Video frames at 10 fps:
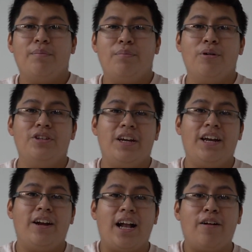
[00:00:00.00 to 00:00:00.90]
pulled your
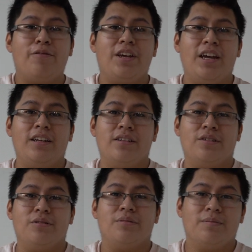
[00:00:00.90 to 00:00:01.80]
hair, I got free candy, so
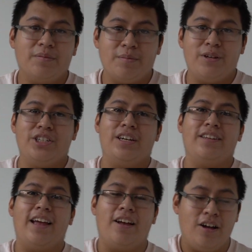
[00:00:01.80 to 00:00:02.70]
appreciate that.